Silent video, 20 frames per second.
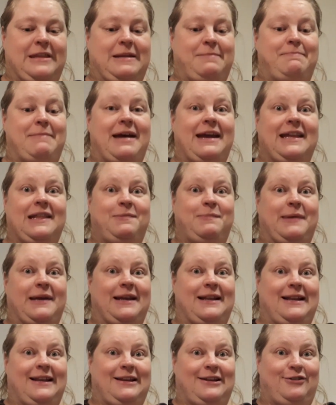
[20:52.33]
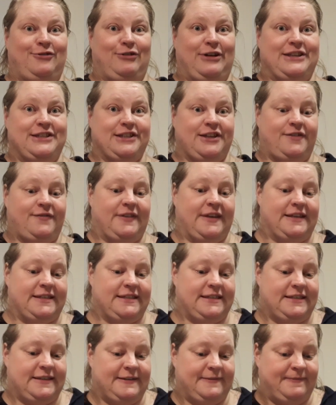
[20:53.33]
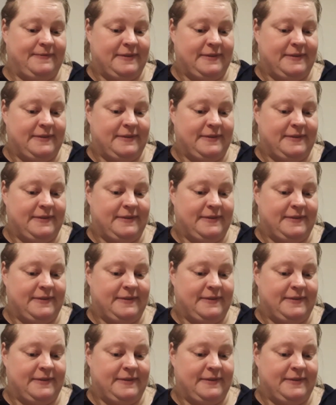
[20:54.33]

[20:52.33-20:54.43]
Might be a little risk of this.